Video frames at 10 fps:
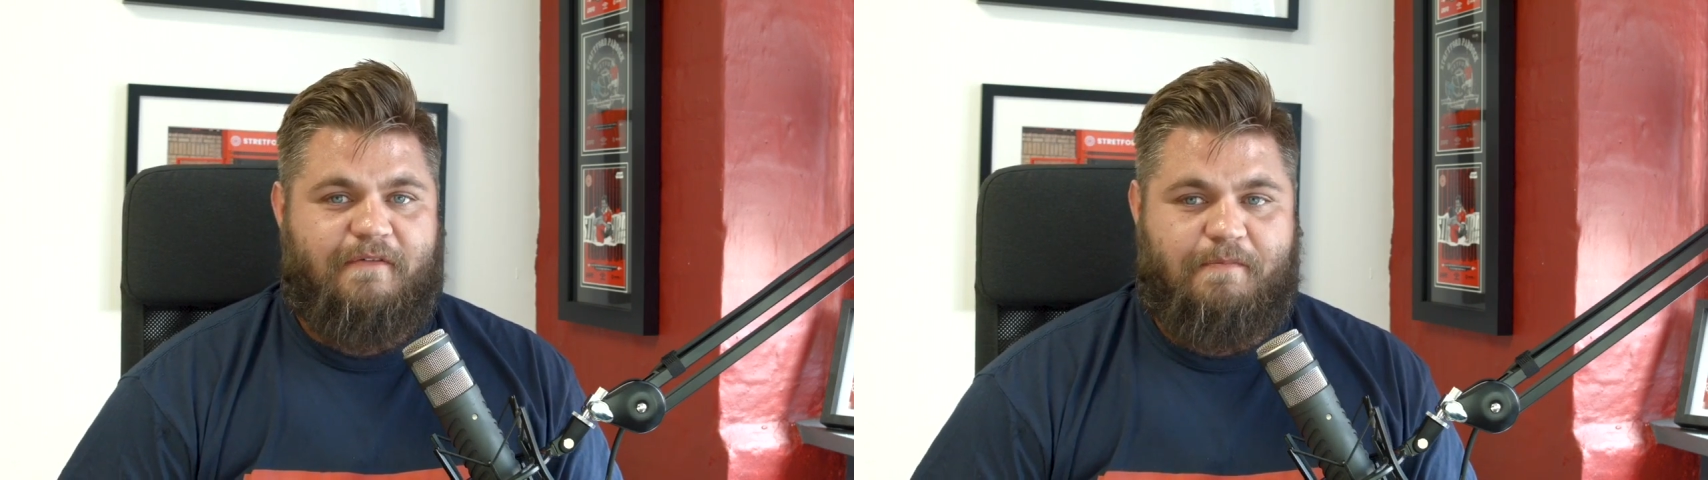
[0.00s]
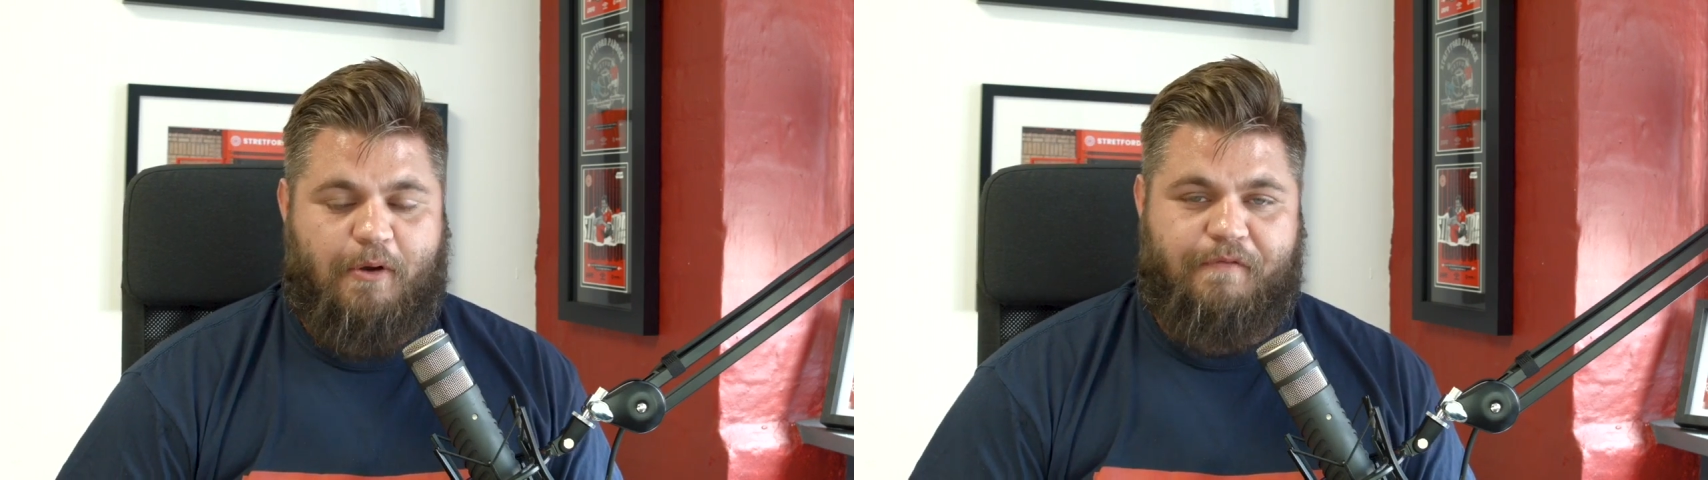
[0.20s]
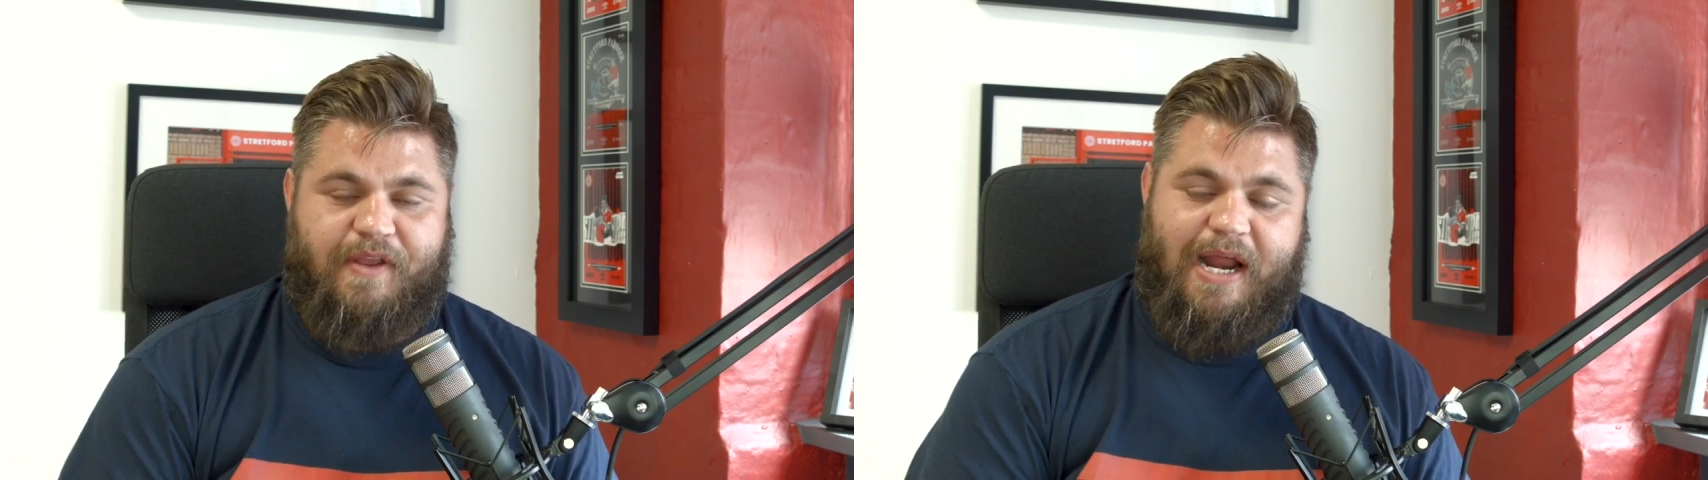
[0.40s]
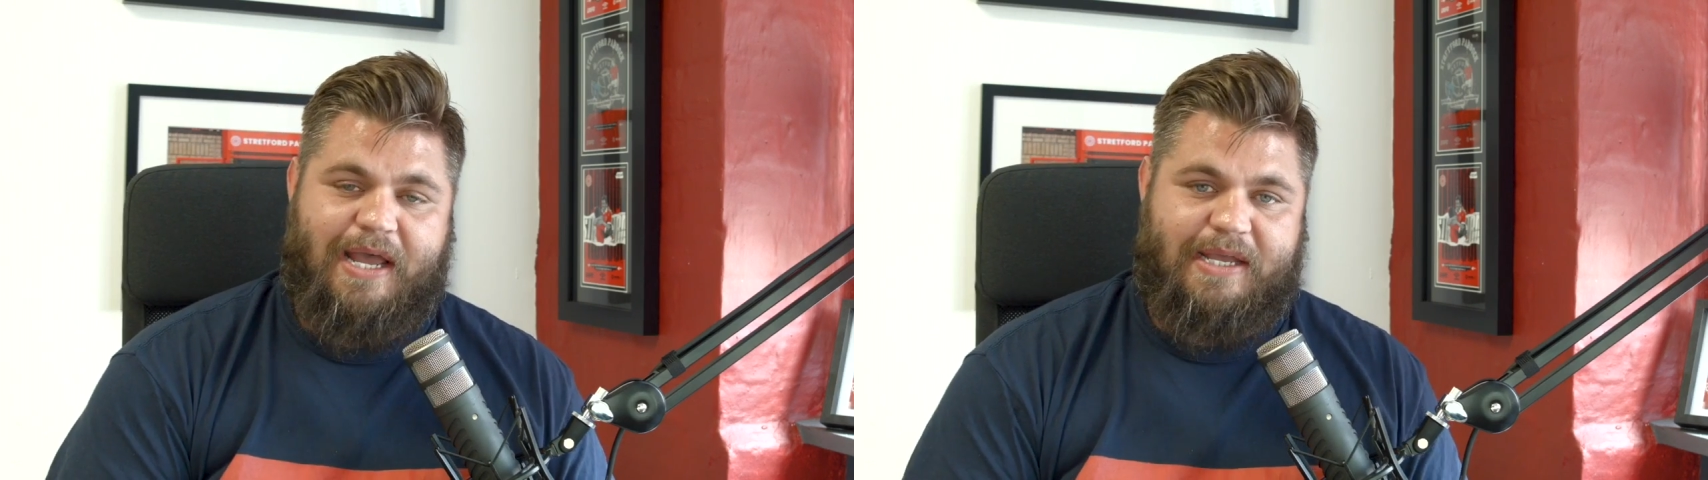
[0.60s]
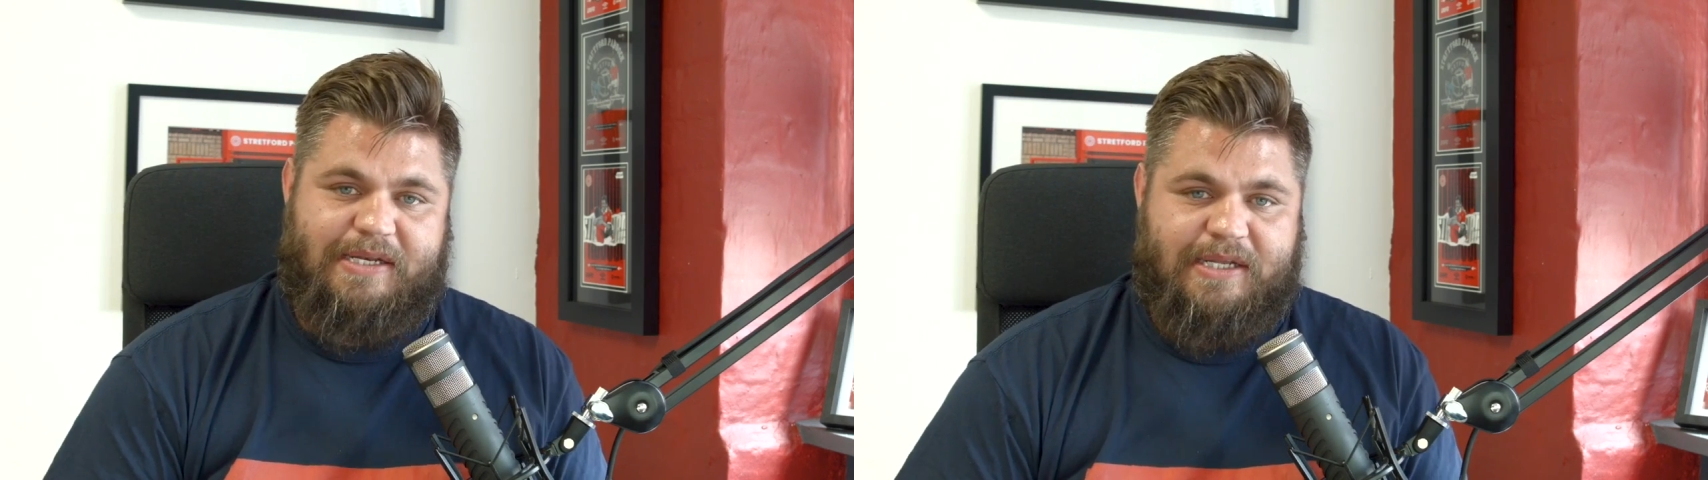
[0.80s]
both
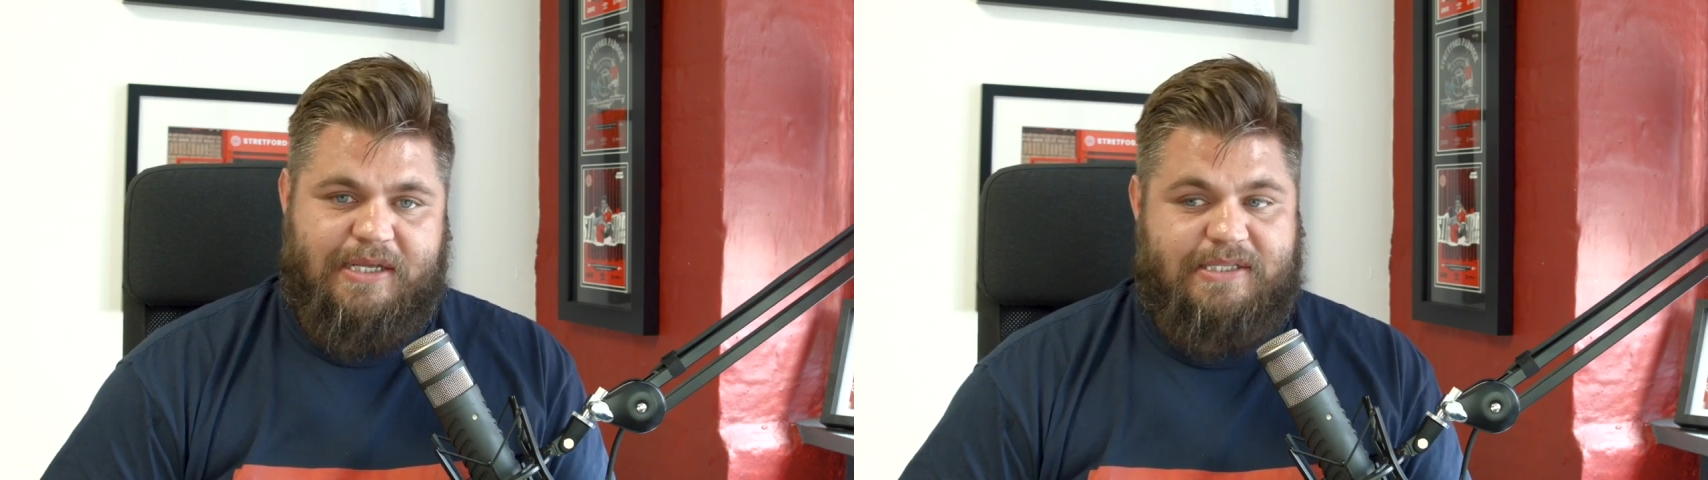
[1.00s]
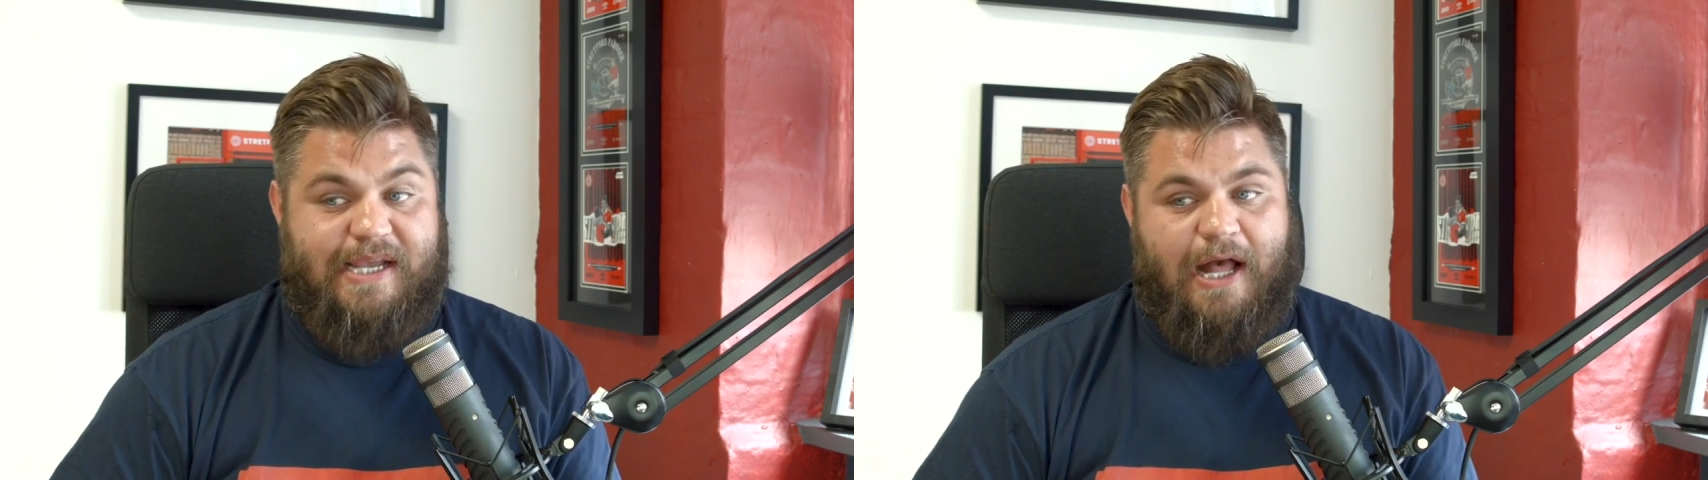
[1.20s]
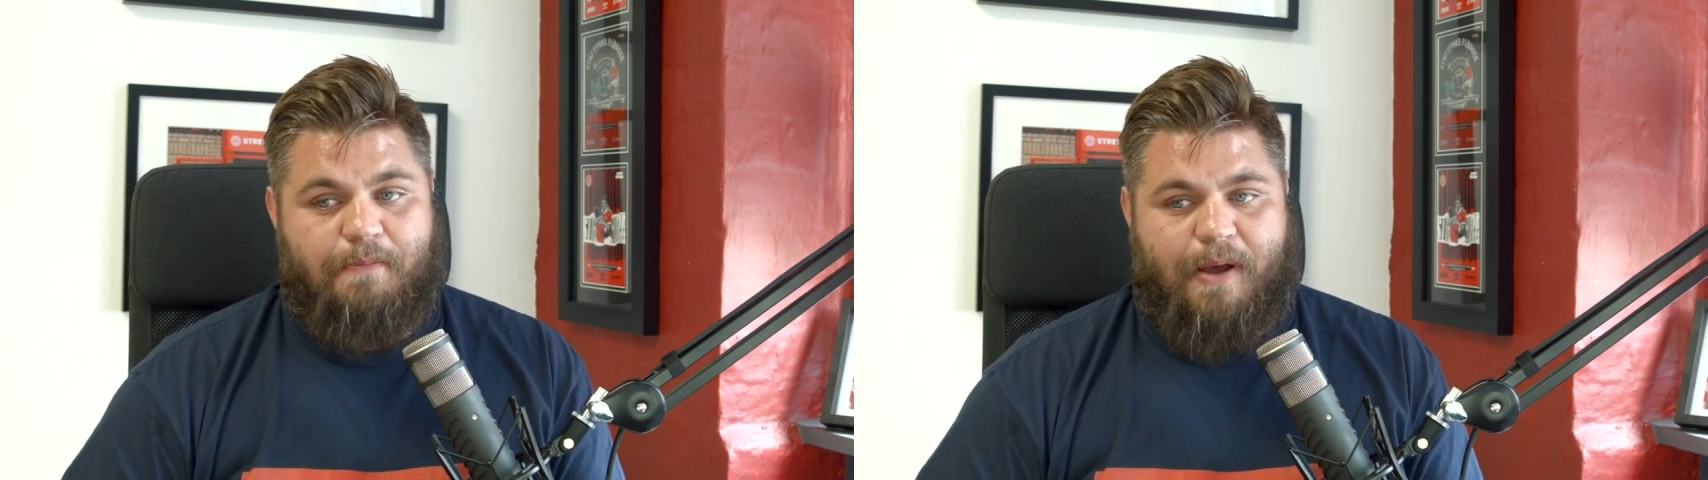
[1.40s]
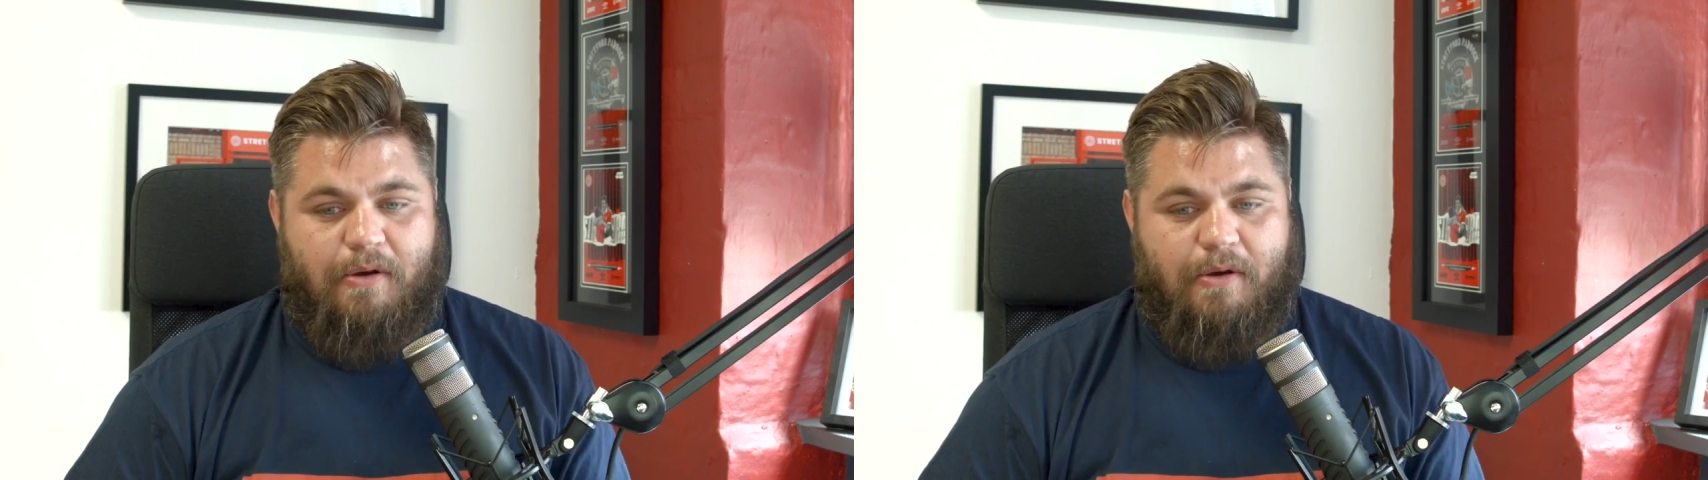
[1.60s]
United to help